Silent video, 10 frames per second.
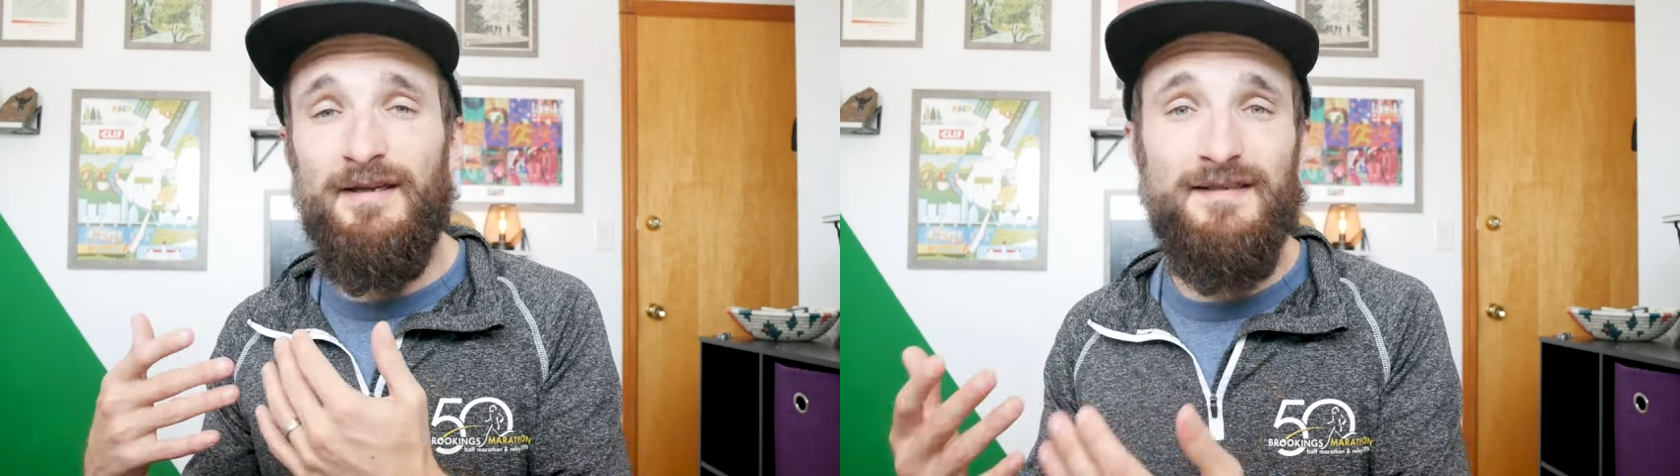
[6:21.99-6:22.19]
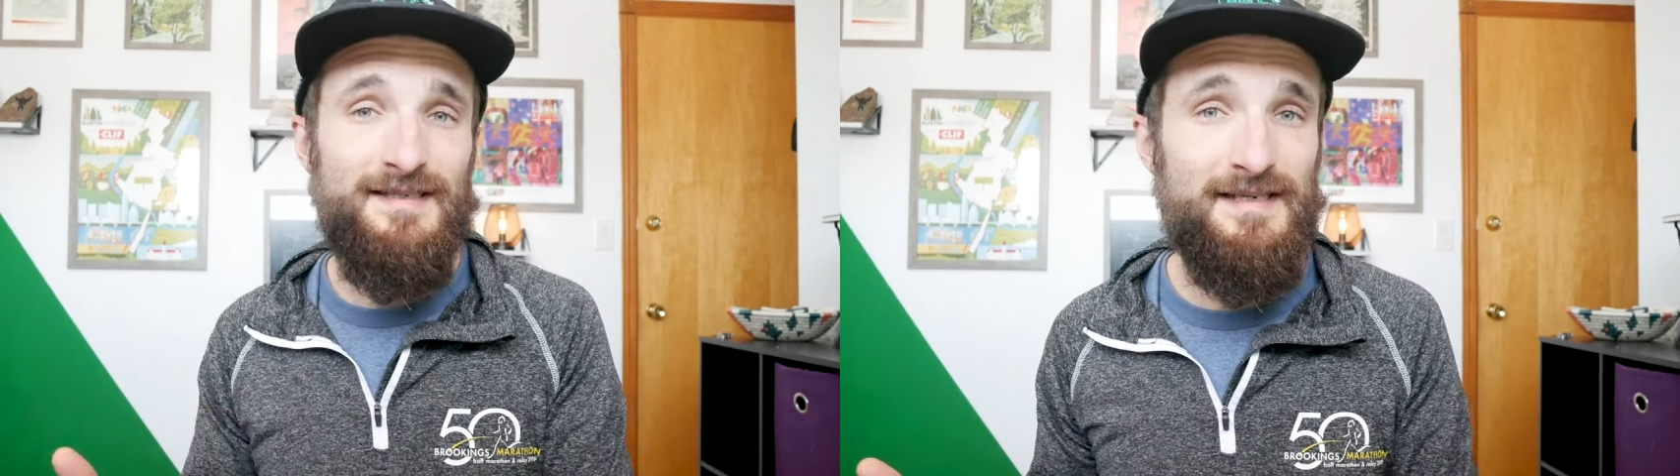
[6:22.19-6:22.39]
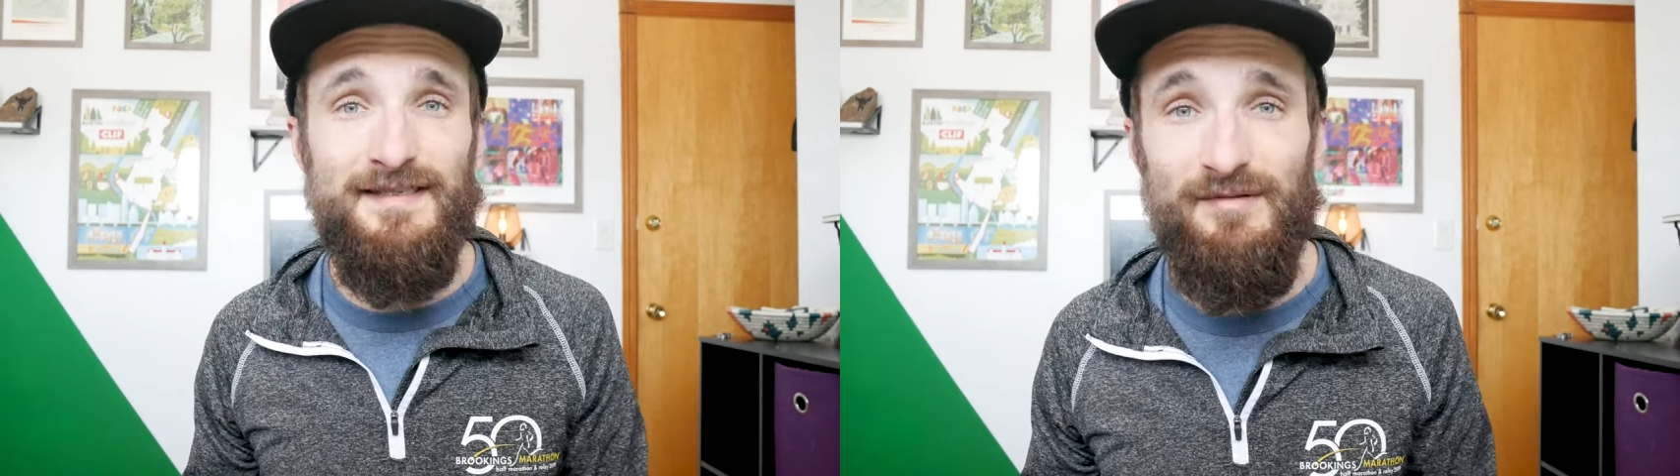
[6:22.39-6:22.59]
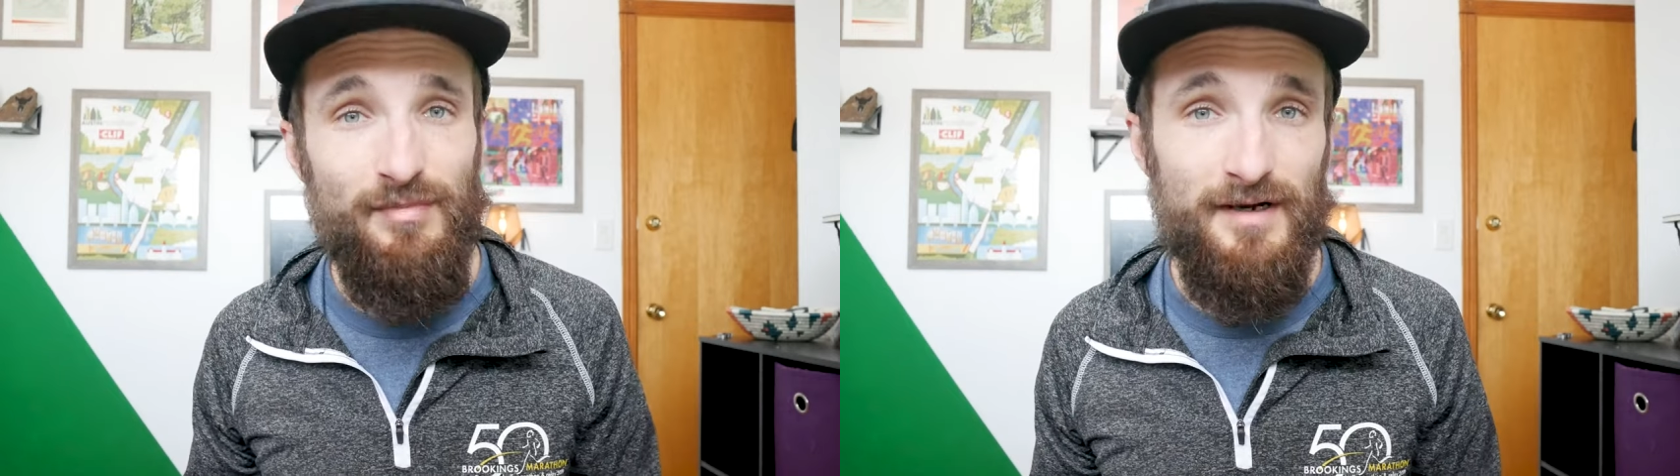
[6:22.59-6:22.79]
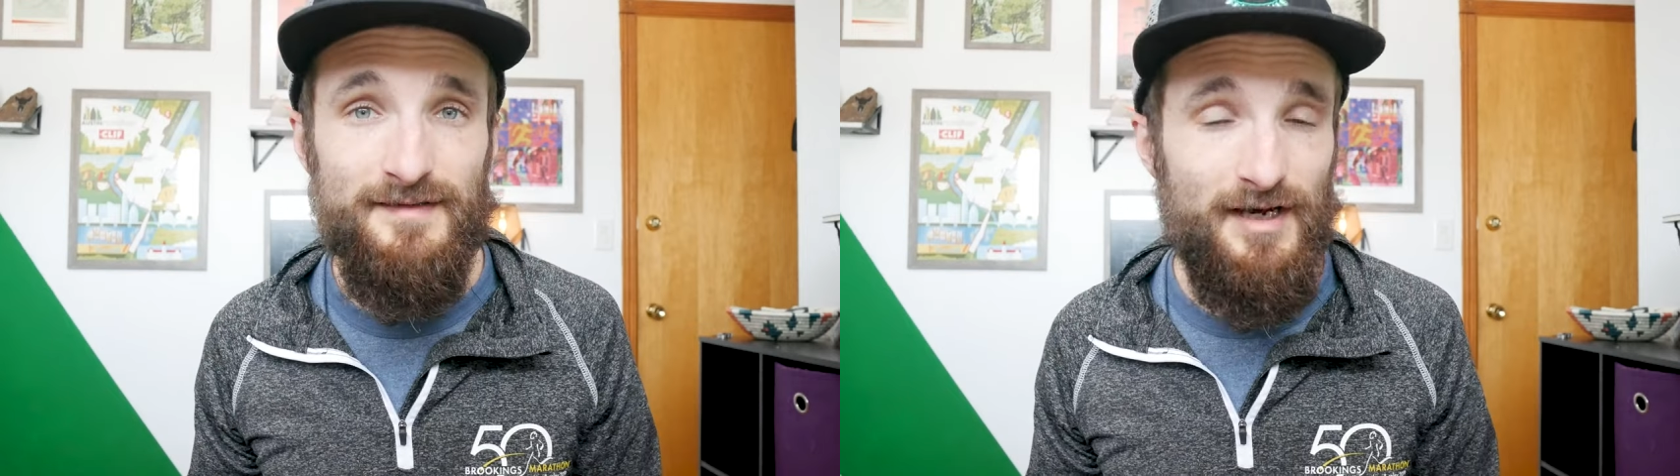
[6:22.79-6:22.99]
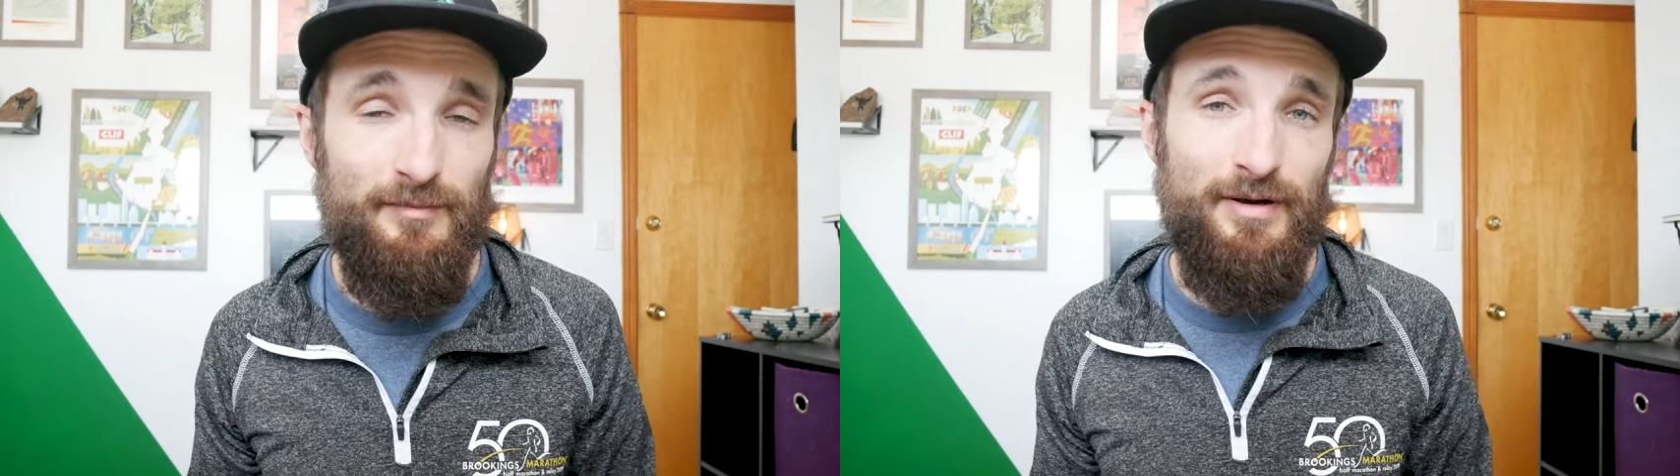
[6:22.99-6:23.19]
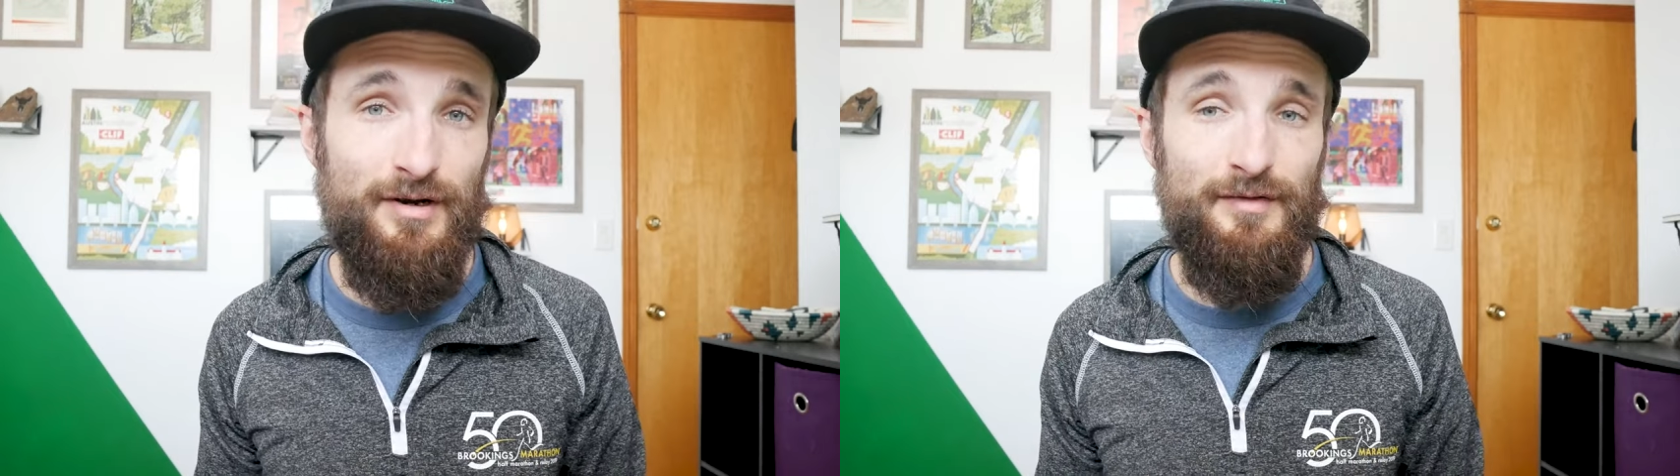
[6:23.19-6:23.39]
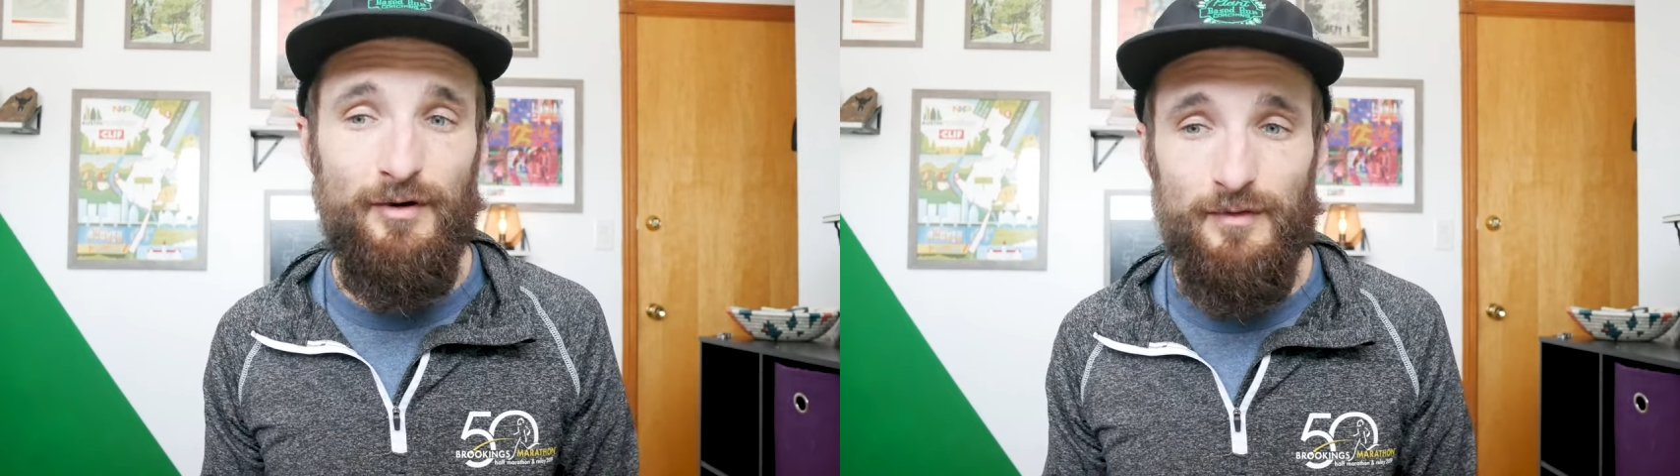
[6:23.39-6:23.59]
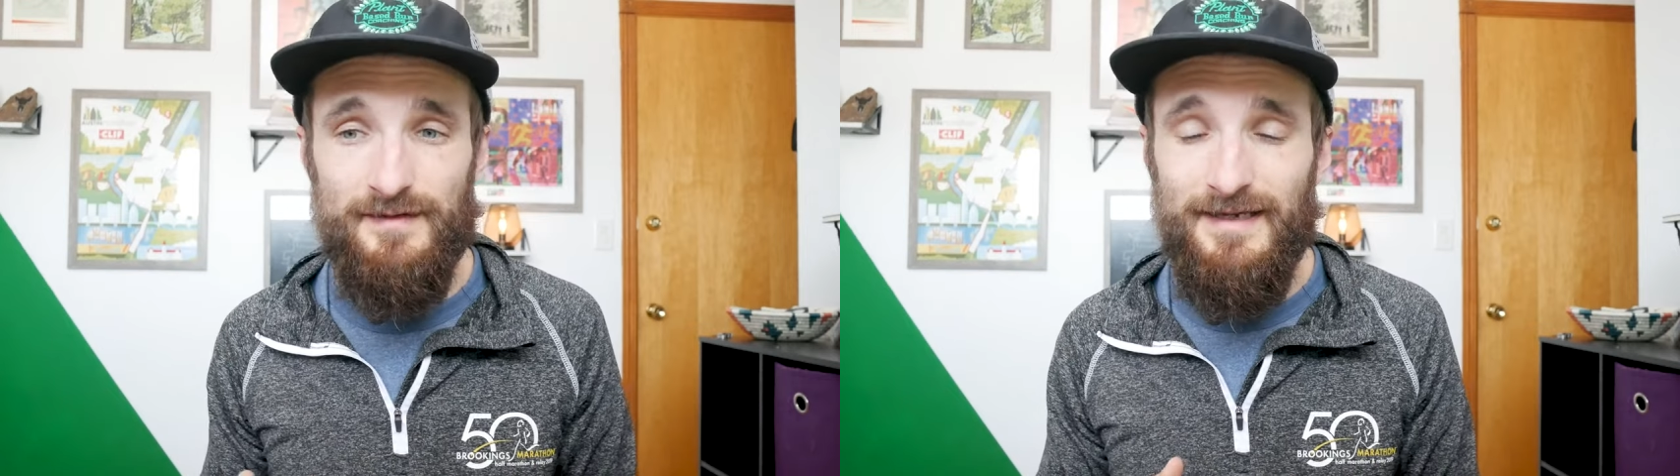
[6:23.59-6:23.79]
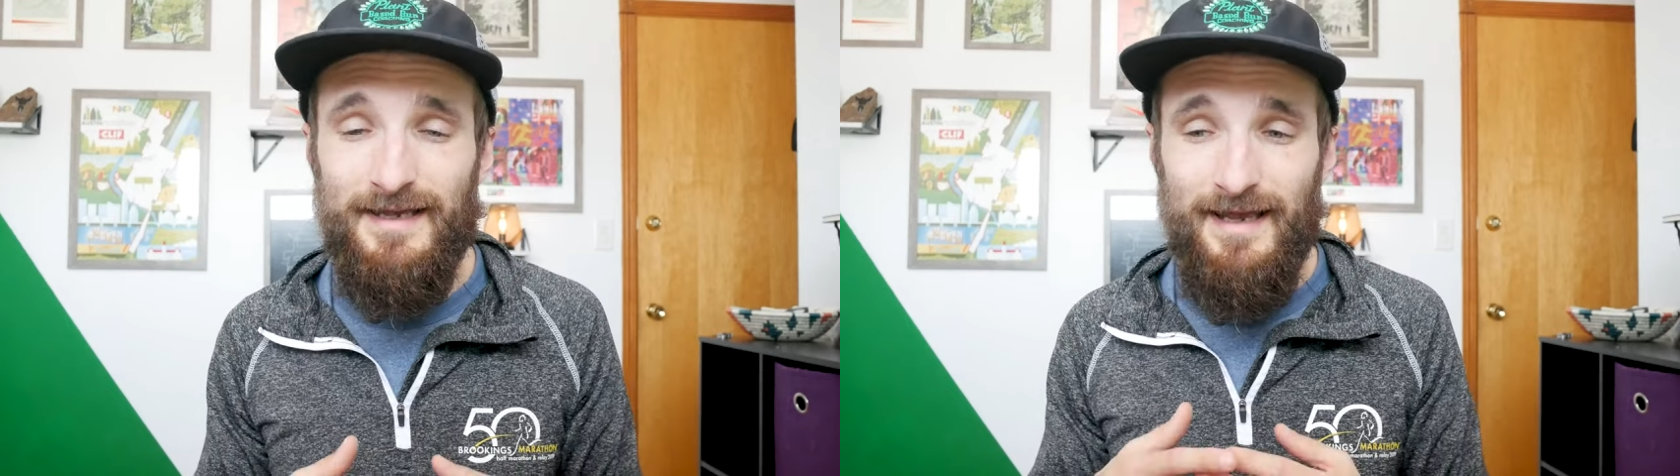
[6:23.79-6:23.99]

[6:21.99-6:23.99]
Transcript: 60 bucks on a pair of those,